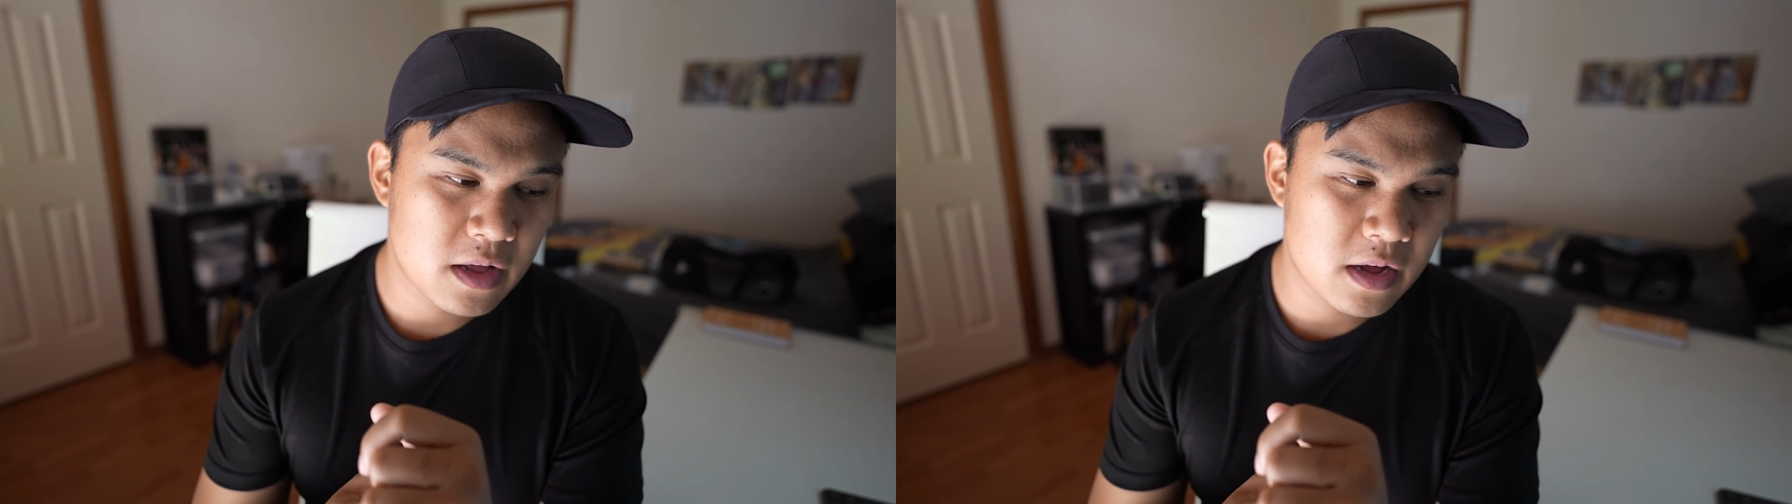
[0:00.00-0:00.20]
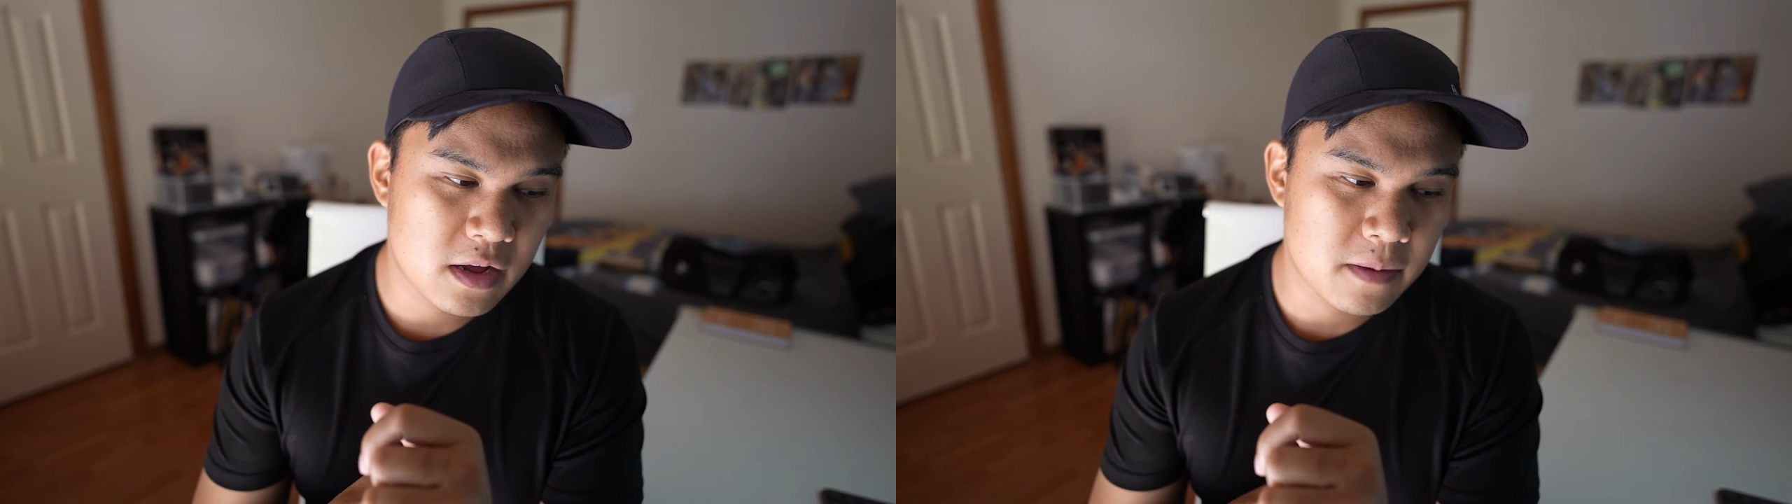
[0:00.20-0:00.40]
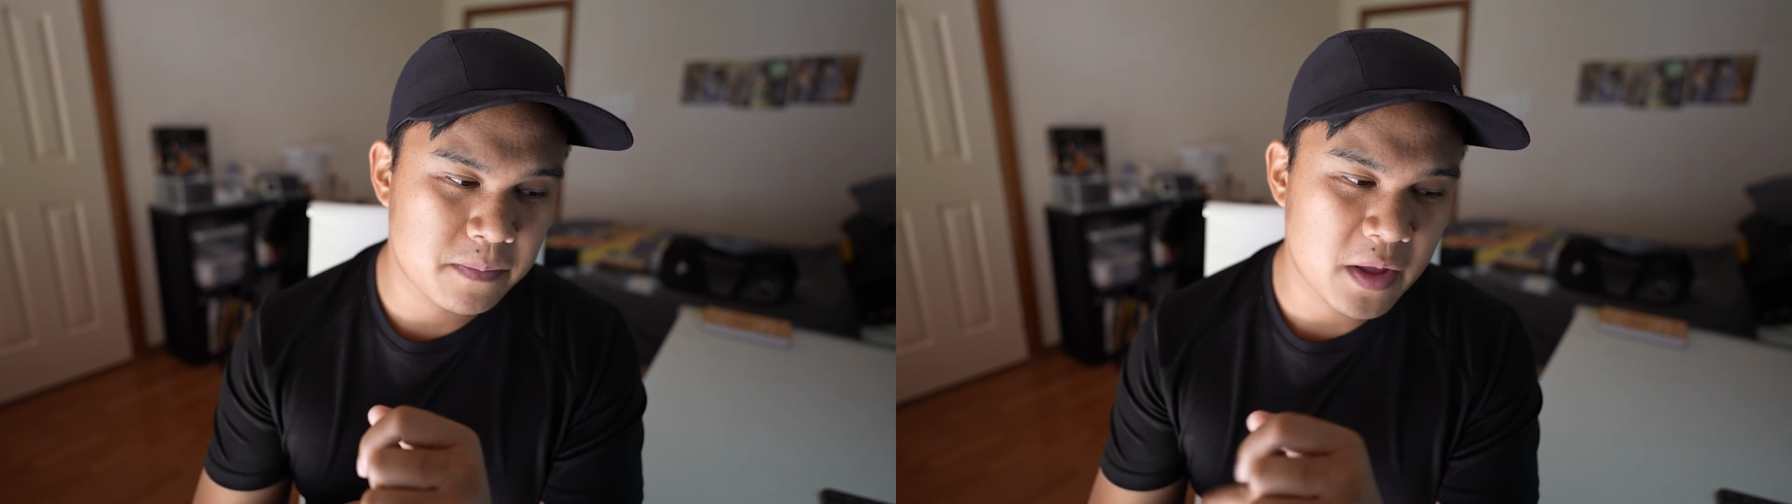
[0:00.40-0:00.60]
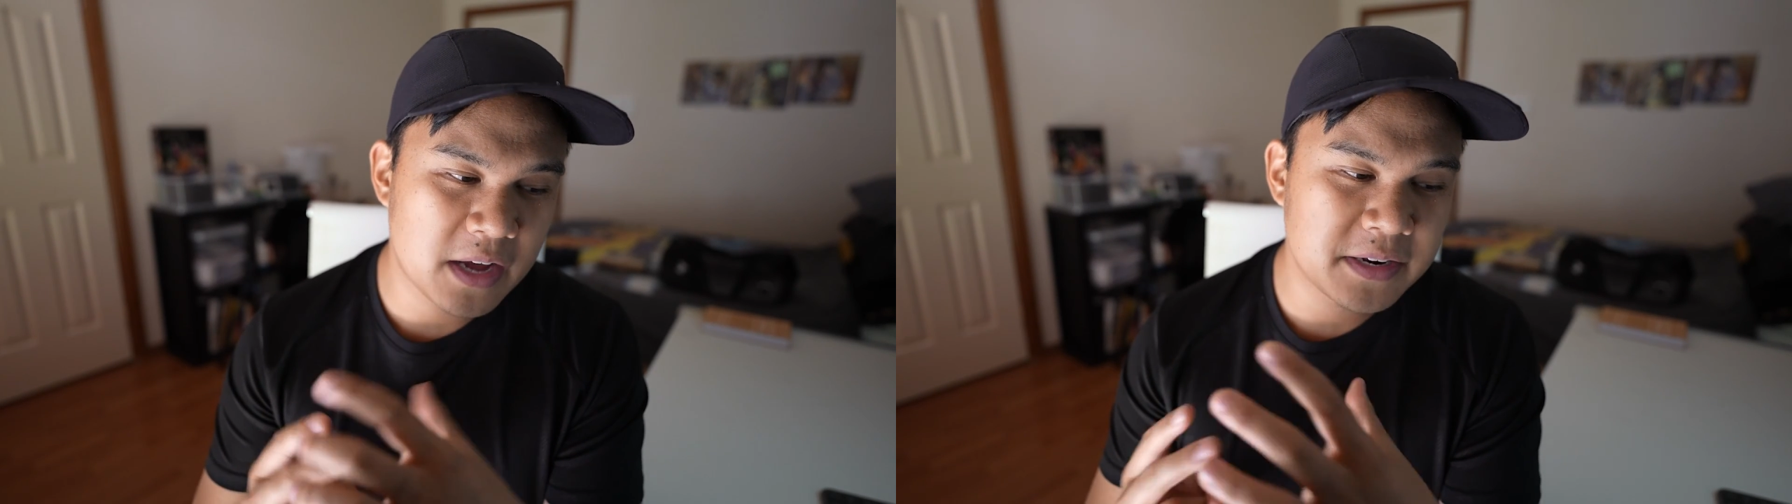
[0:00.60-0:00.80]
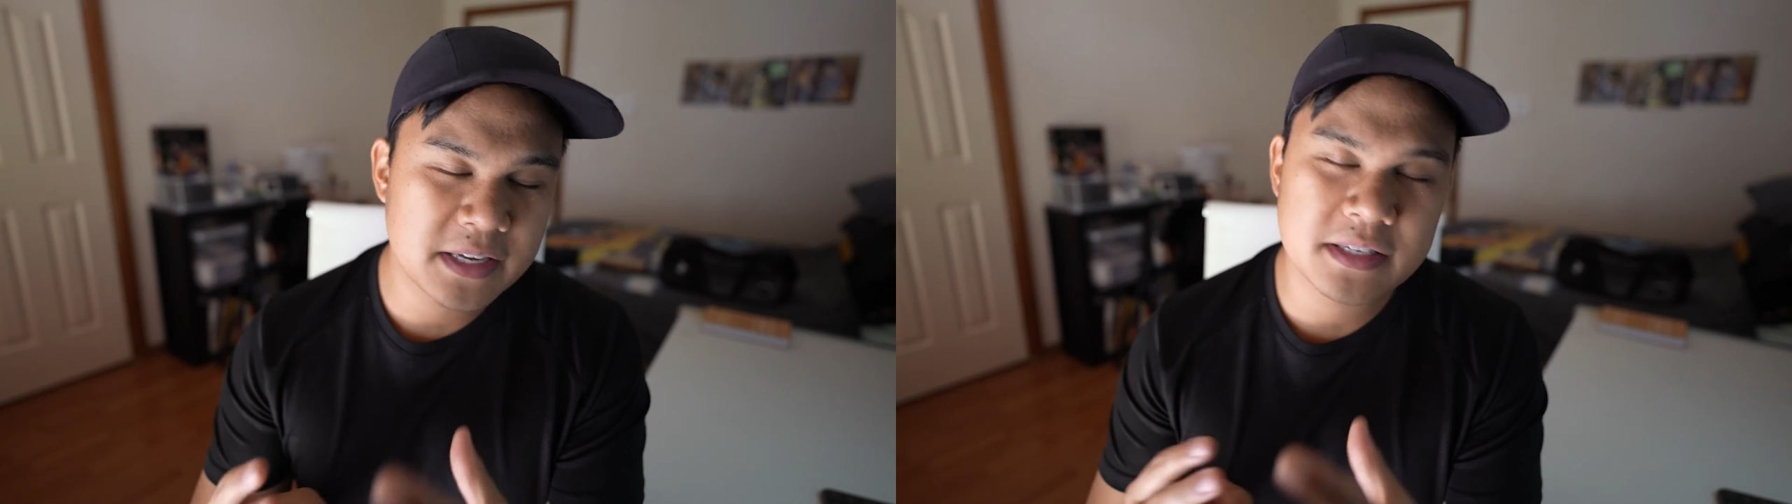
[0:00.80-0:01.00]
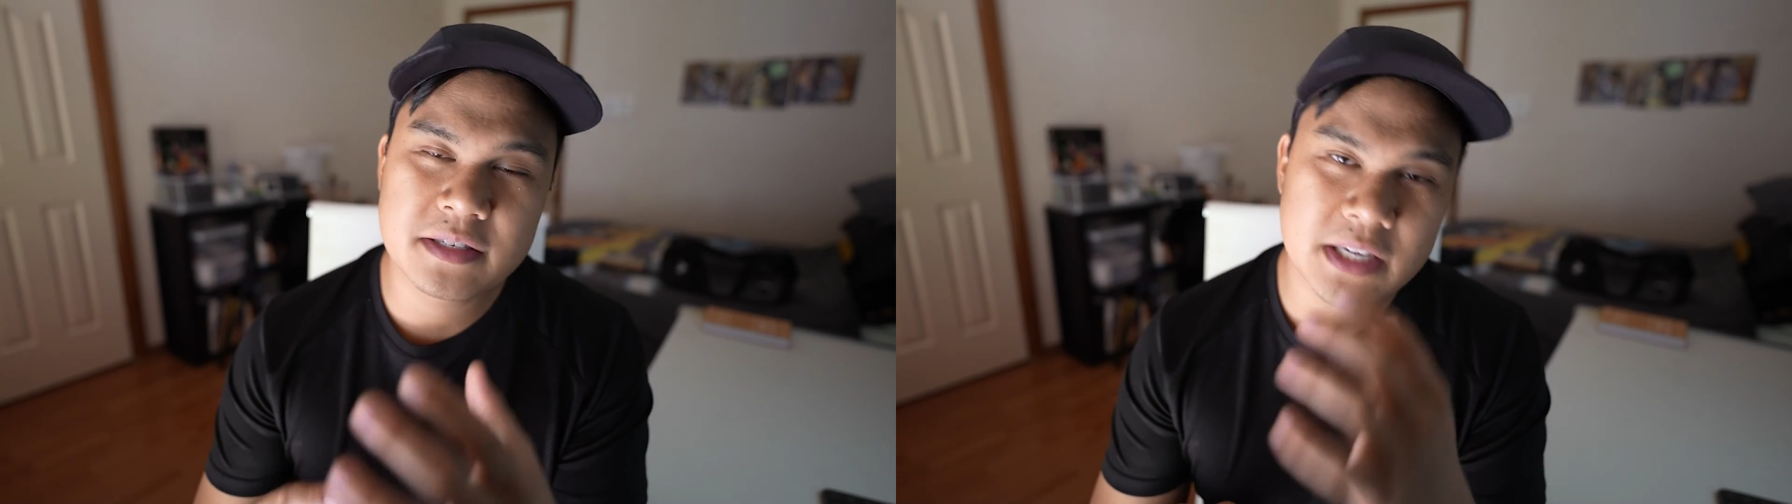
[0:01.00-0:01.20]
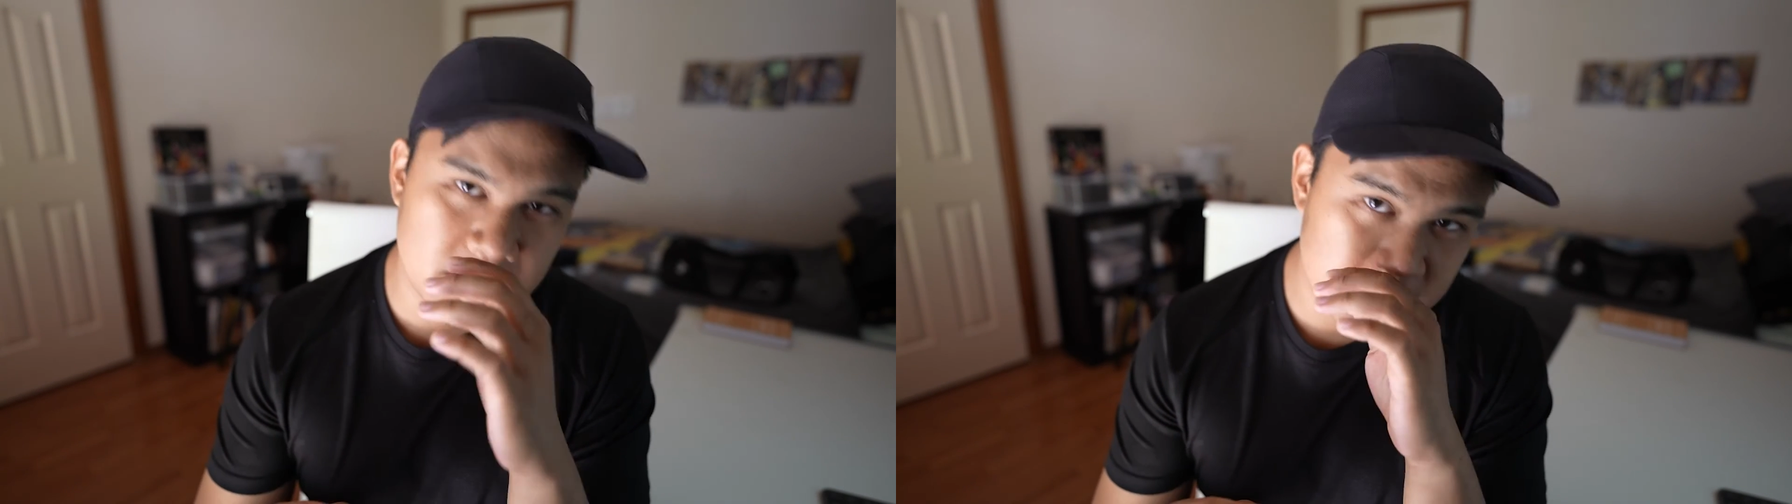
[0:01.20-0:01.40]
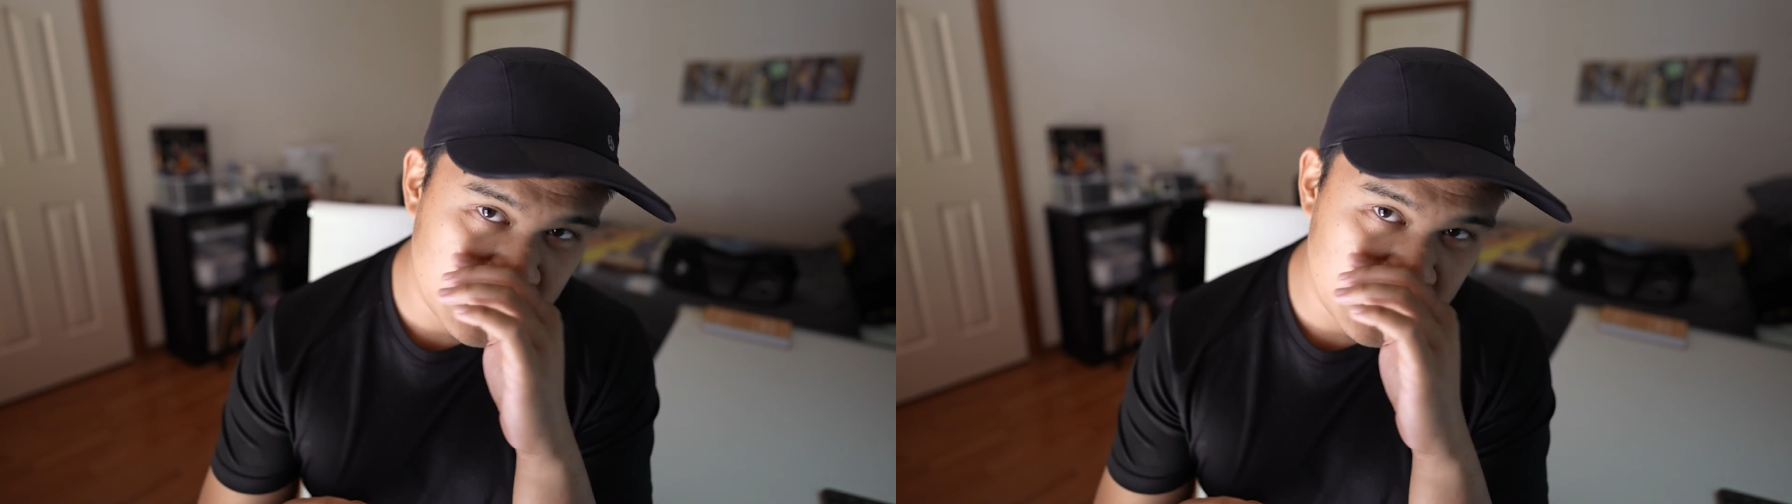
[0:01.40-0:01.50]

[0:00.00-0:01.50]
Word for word: um, unnecessary